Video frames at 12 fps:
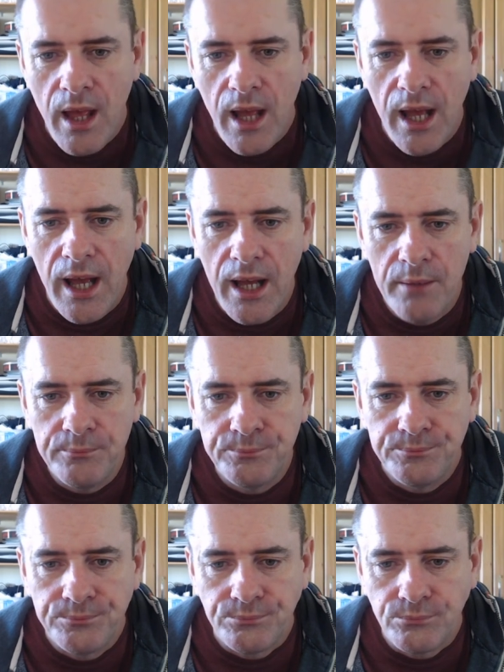
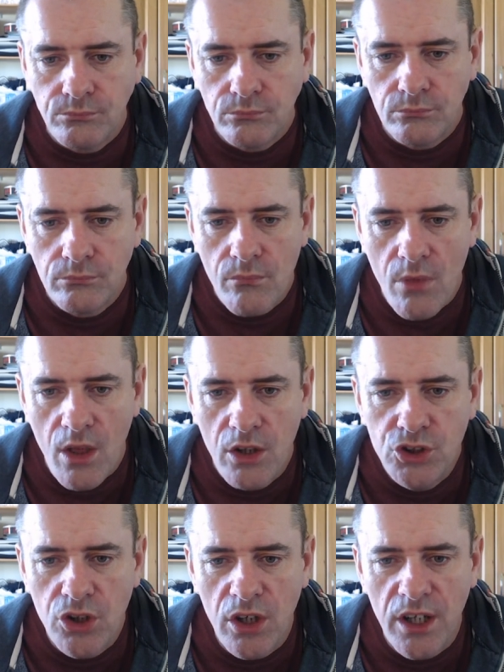
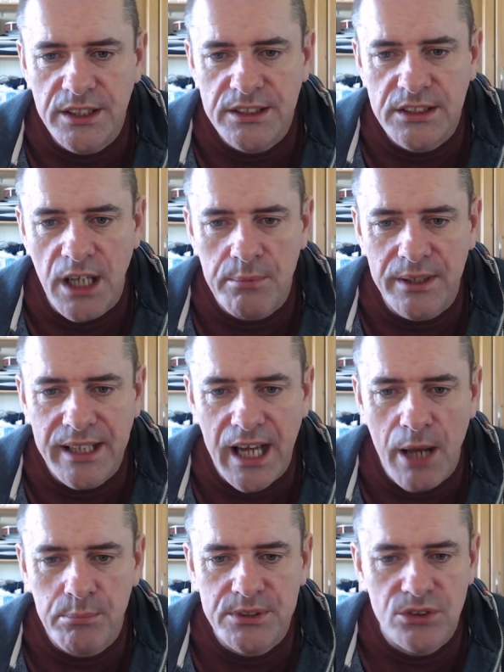Joe Lyons is typing in
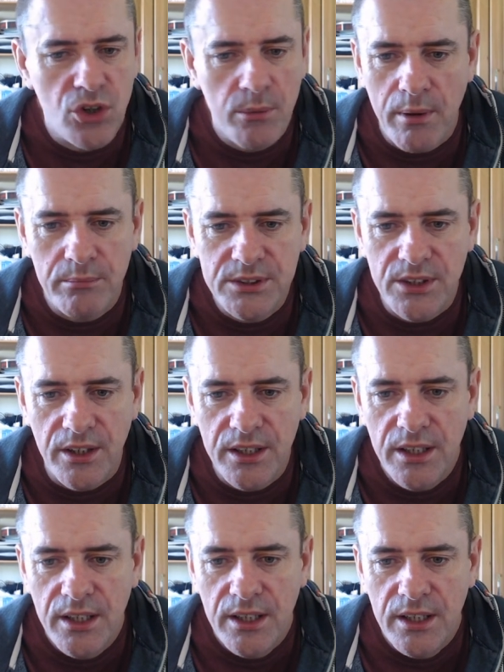caps, no problem, sorry.
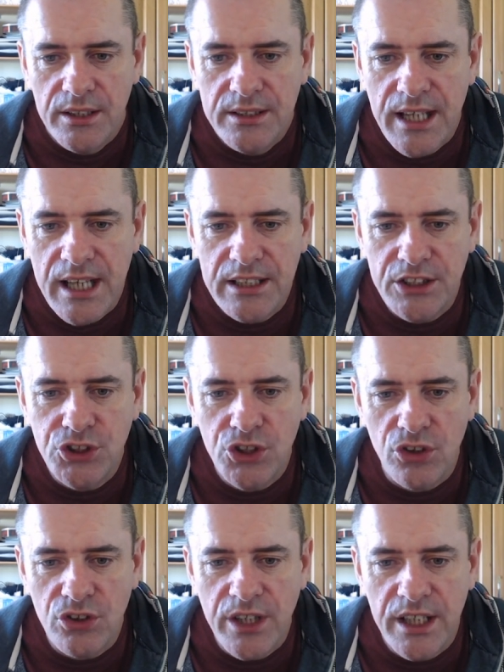Deadly
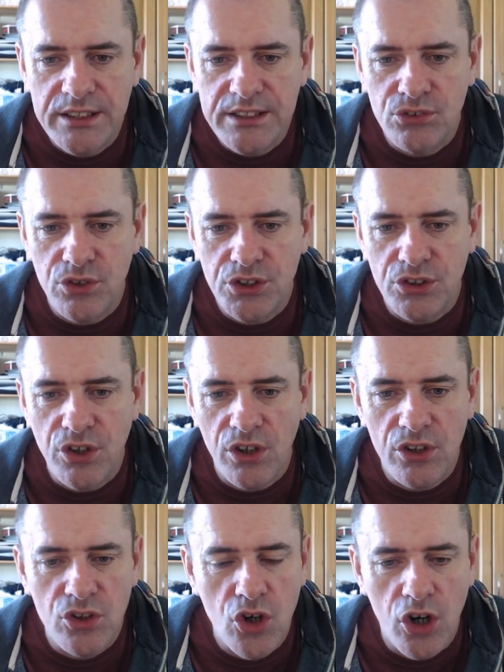Show, kids, says Richard
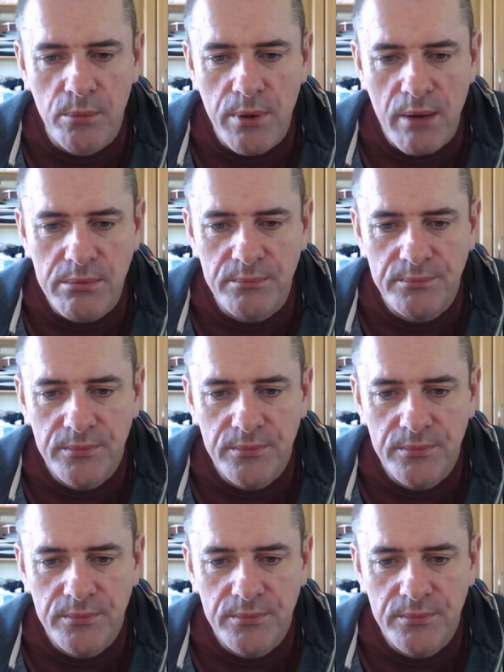Cullen, no problem.